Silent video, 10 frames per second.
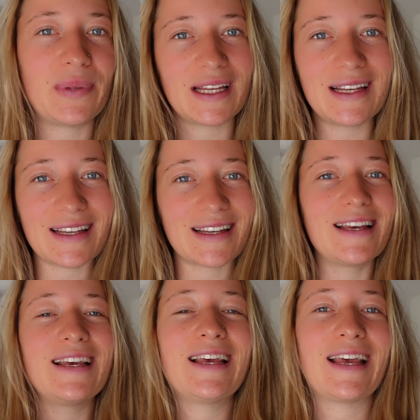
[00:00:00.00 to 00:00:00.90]
Big
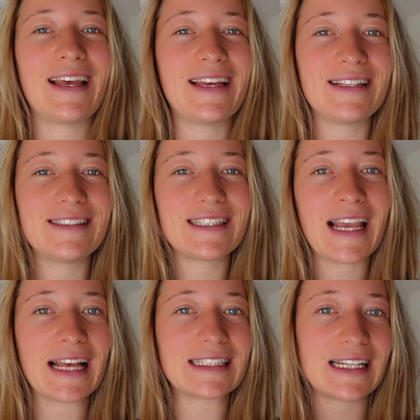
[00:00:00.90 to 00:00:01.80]
and she
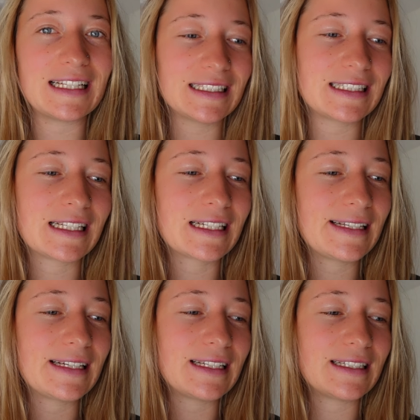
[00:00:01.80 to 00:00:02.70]
has
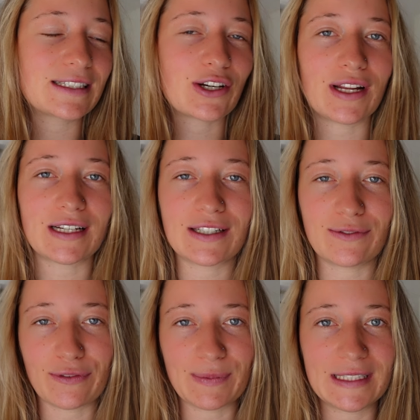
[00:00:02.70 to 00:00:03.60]
instantly this connection
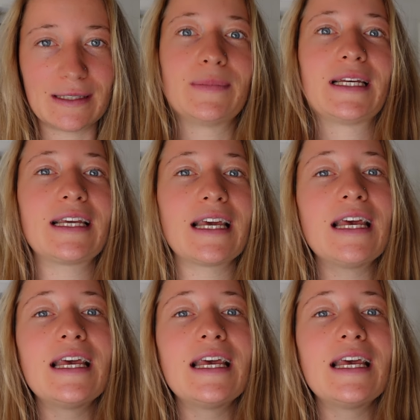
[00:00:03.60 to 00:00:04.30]
with Mr. Big